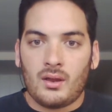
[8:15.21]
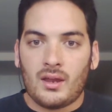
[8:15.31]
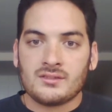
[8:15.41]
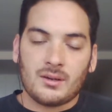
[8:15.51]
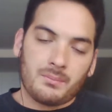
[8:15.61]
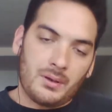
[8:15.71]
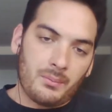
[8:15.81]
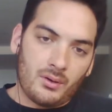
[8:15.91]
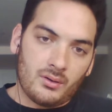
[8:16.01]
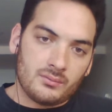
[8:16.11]
and some
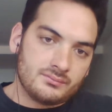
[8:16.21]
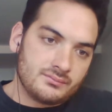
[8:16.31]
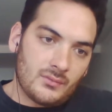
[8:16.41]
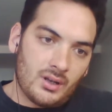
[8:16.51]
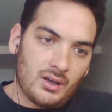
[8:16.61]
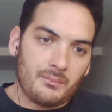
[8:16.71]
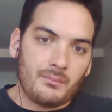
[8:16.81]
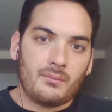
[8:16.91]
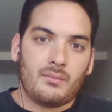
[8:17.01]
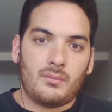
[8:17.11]
people
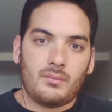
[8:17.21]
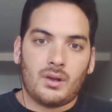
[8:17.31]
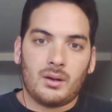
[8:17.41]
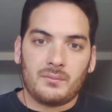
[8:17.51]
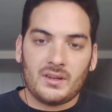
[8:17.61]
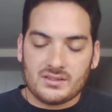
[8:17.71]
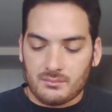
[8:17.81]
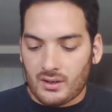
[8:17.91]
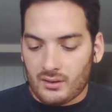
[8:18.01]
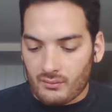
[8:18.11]

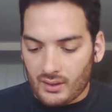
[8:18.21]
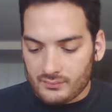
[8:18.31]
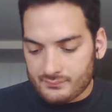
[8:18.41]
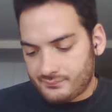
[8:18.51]
listen better, right?